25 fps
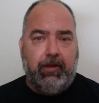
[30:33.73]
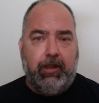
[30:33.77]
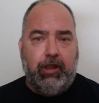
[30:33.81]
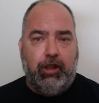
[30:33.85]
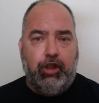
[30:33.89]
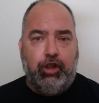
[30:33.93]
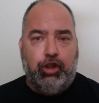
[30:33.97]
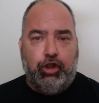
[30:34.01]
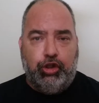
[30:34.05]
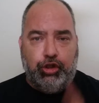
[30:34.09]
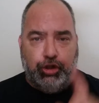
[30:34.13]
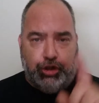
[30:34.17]

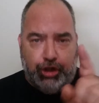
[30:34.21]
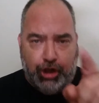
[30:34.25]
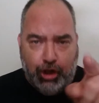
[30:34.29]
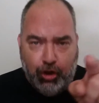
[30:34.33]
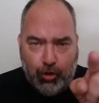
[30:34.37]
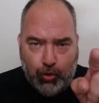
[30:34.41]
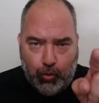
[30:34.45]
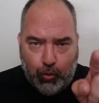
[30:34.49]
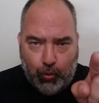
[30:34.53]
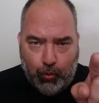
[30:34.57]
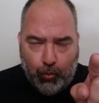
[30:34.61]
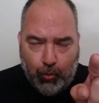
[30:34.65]

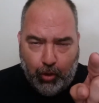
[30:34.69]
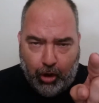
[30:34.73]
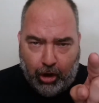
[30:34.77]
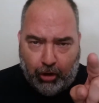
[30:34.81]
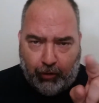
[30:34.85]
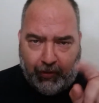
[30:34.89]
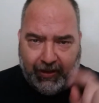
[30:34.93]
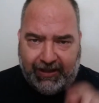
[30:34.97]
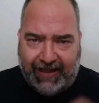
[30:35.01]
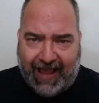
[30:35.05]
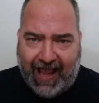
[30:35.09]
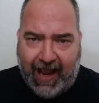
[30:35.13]
You are
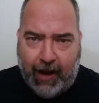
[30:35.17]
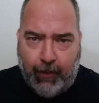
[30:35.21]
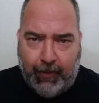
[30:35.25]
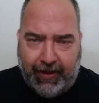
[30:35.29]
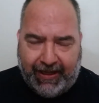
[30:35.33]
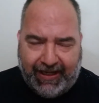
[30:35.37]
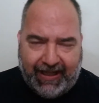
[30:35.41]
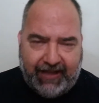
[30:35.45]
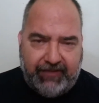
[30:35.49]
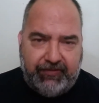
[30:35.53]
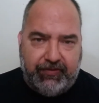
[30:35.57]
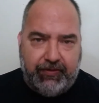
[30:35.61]
allowing
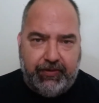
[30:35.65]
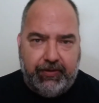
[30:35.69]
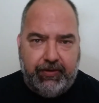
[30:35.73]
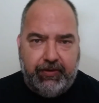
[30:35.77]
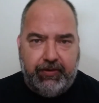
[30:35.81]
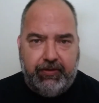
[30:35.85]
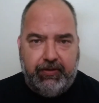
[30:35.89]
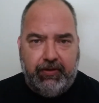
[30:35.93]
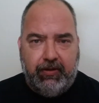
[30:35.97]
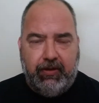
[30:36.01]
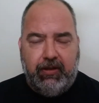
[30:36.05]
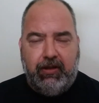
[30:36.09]
it.
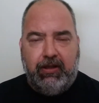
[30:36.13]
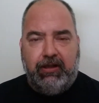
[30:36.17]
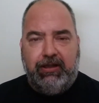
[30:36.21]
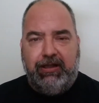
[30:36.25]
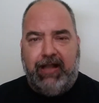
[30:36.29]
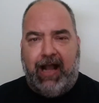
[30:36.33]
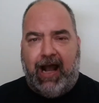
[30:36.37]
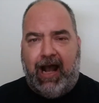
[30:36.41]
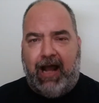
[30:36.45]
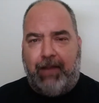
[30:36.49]
God